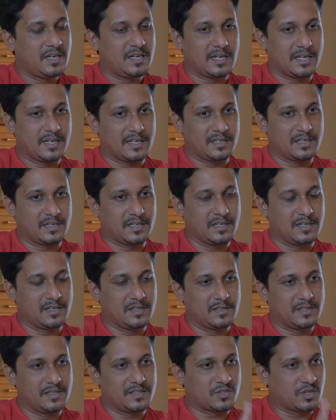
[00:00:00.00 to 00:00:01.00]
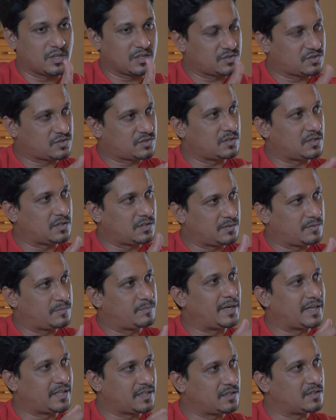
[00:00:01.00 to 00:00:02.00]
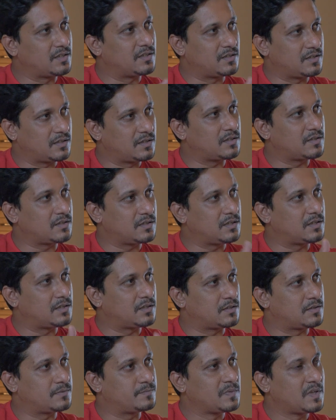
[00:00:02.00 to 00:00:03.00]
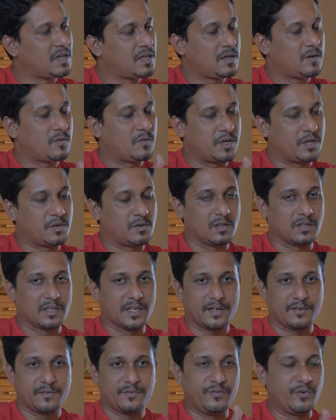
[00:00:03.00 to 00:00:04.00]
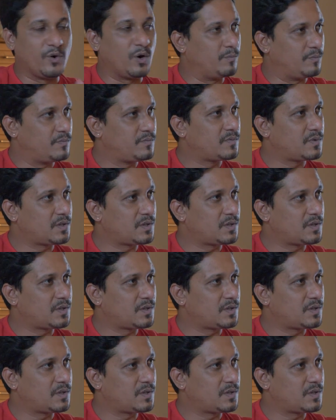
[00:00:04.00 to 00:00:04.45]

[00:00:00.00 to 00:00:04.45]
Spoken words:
and it's got a better what do you call that, foam